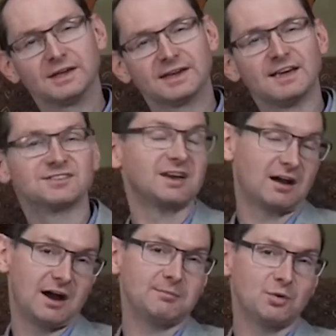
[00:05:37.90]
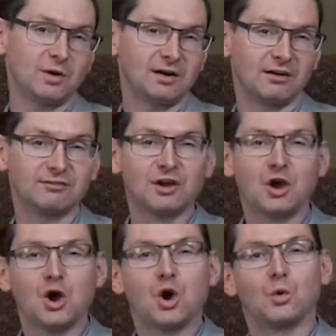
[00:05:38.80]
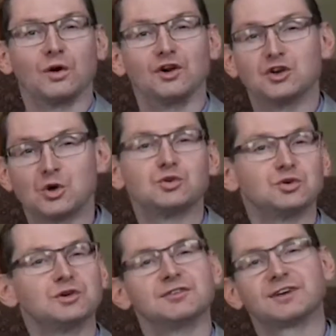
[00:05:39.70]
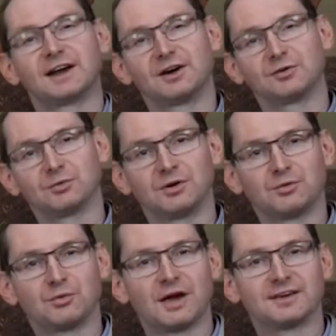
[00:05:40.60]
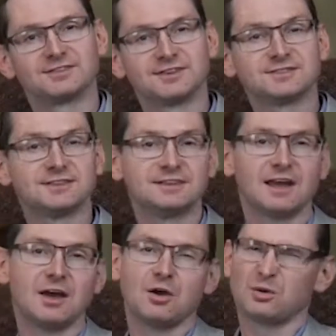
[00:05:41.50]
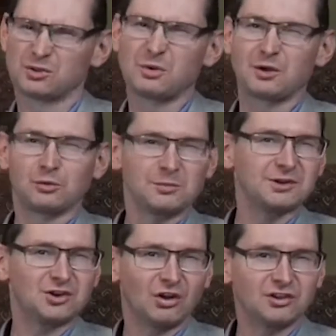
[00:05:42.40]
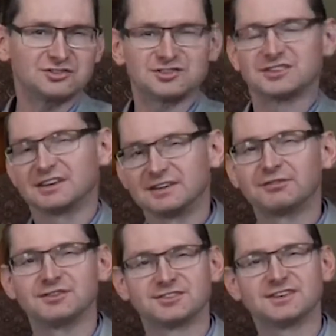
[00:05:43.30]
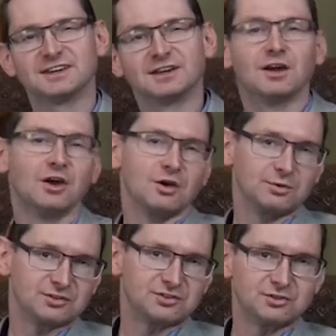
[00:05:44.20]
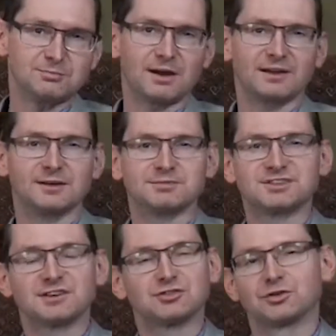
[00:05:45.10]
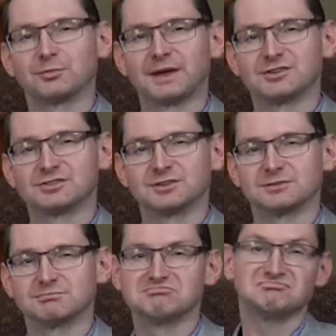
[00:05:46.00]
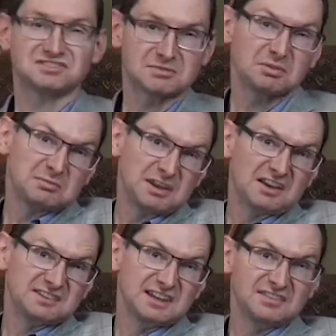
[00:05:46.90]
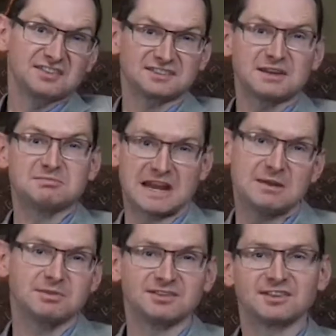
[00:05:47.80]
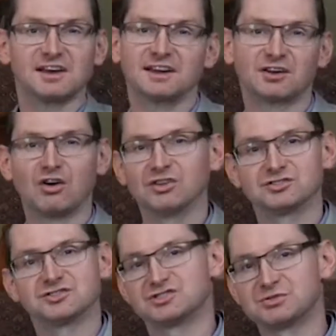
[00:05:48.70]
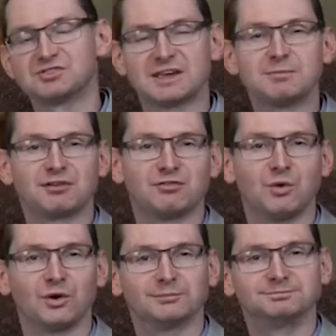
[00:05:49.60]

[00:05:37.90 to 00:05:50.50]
case I'm aware of where no duty of care existed was when a rheumatologist in a different city was sued by an obstetrical patient, simply because he had the same name as the gynecologist she was aiming for.